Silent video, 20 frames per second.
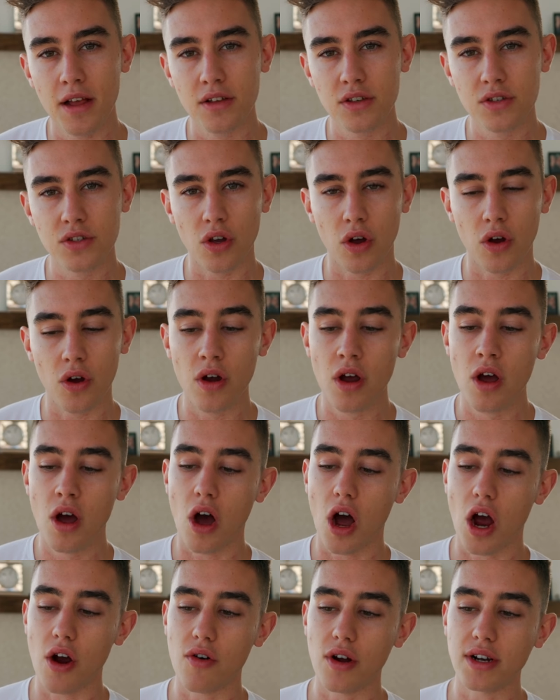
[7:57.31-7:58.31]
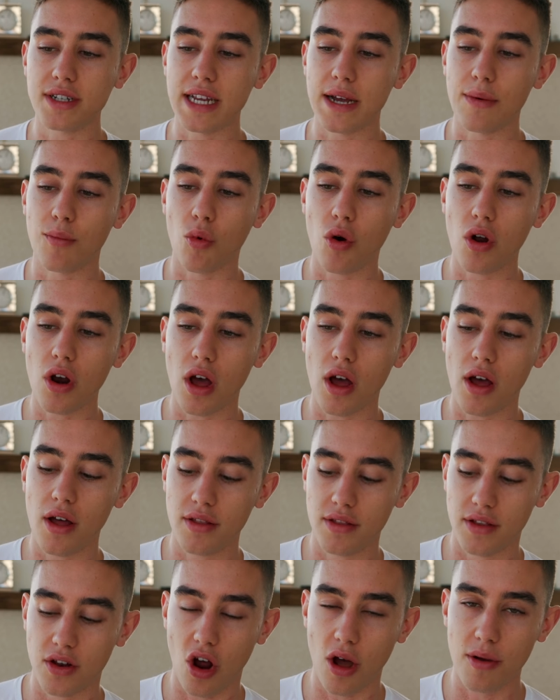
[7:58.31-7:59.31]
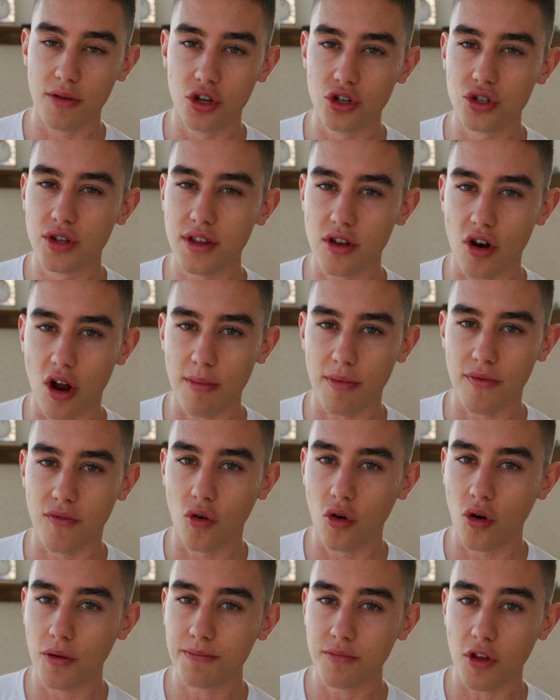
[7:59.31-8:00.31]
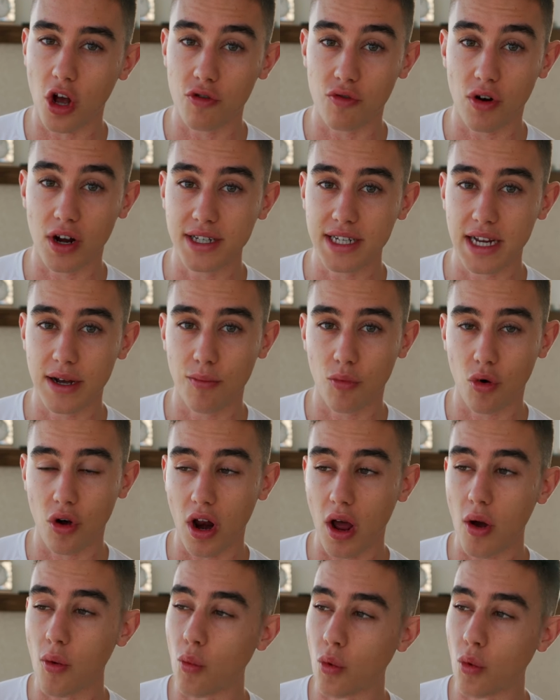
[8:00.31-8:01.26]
So I write down usually the night before, I'll write down what I